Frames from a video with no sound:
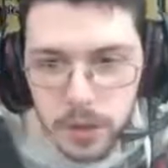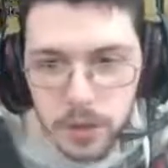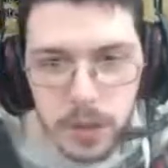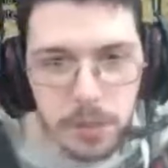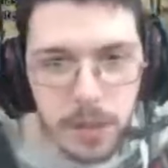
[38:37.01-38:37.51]

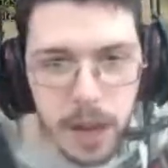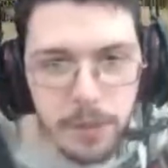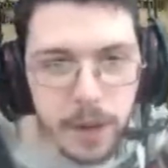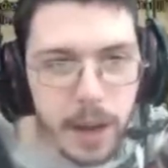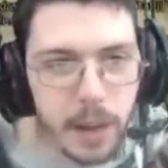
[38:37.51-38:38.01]
or something. I
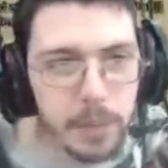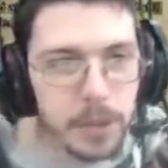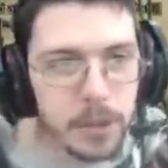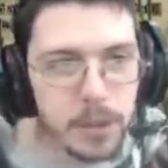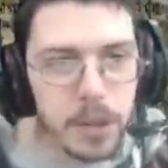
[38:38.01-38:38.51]
forgot,
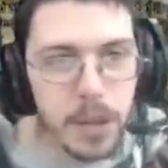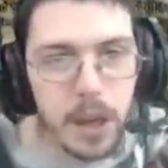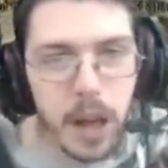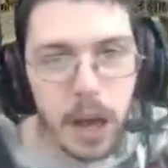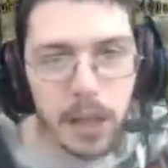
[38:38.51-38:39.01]
but there's
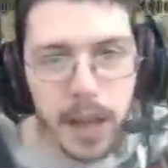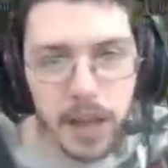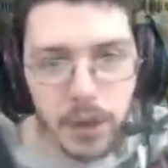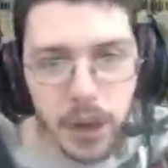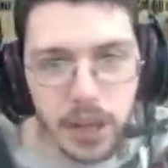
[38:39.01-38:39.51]
a lot
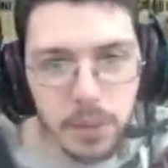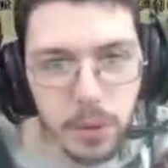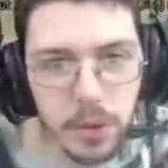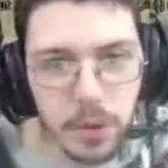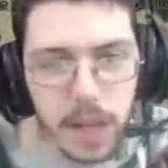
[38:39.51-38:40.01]
of
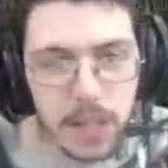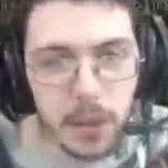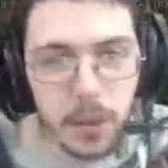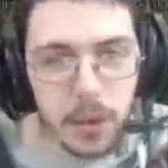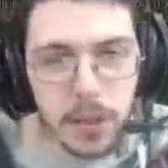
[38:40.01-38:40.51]
transport,
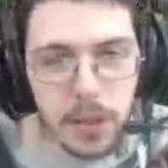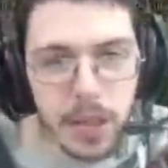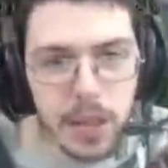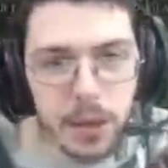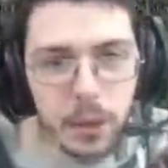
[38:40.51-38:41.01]
of horses,
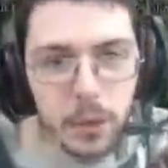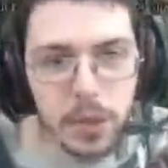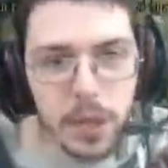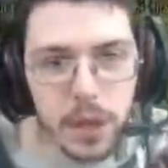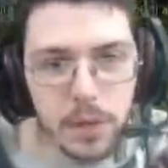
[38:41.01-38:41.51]
lots of cool
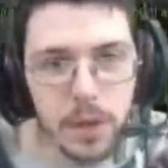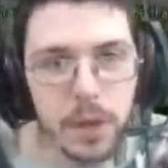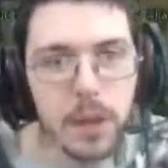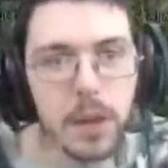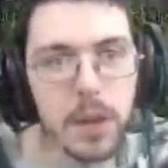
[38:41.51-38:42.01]
stuff.
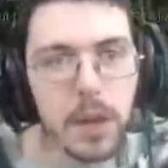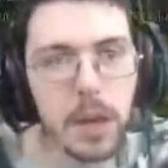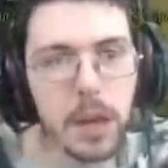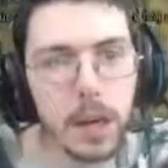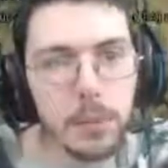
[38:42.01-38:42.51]

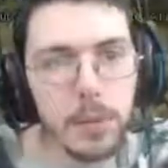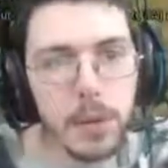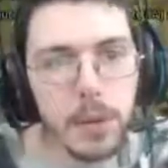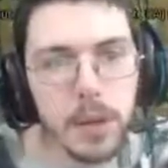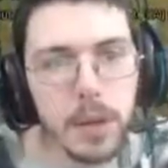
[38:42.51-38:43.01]
Um,
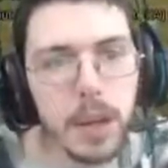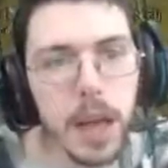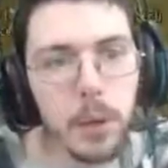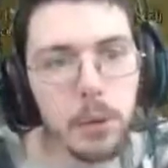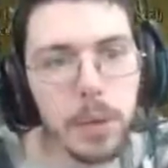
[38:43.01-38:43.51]

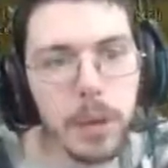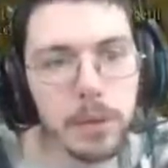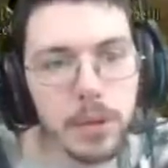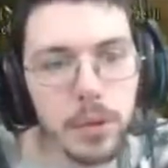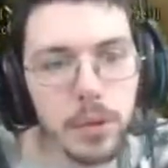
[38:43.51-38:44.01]
I will be
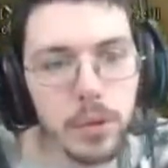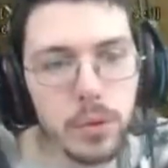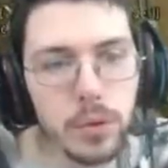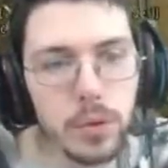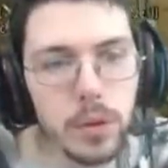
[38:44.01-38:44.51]
able
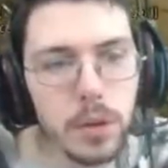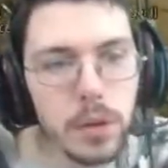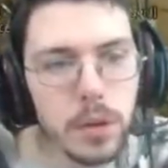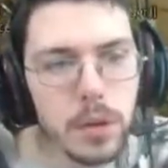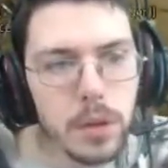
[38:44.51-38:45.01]
to
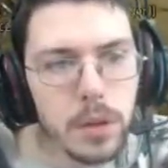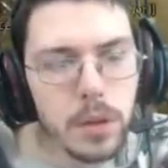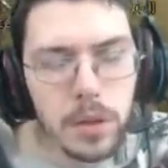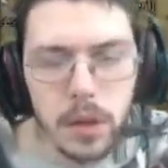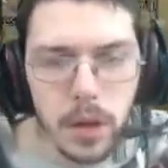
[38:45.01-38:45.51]

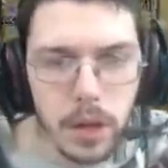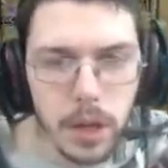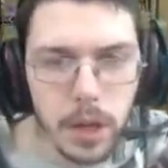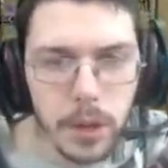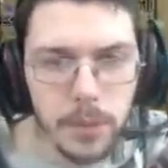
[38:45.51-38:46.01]

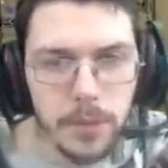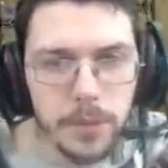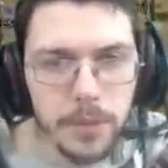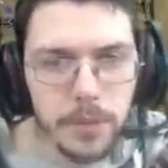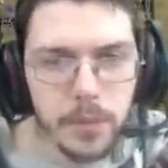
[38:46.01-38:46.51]
um,
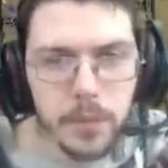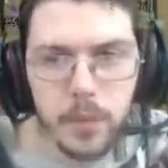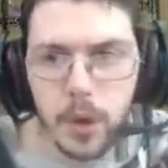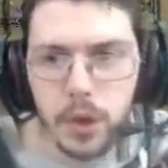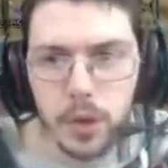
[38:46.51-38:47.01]

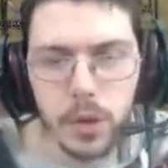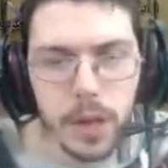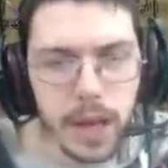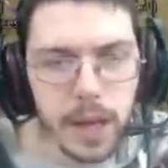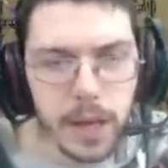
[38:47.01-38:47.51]
show you
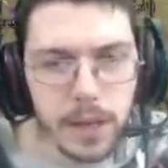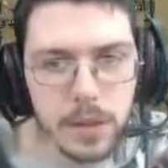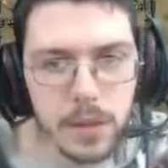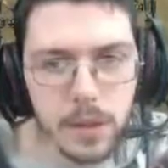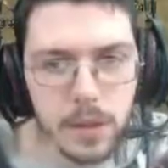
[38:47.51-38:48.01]

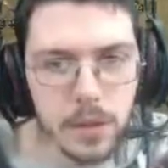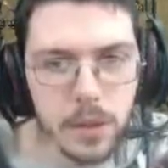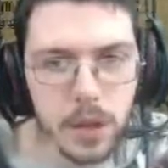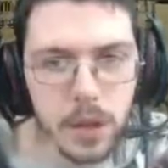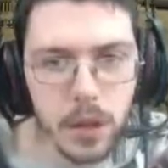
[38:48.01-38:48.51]
guys
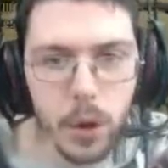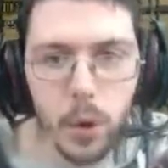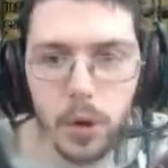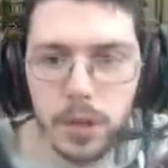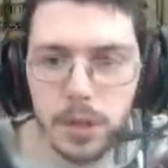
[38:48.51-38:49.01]
the the
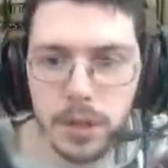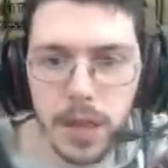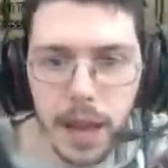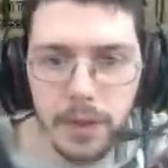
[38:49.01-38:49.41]
horse because I have a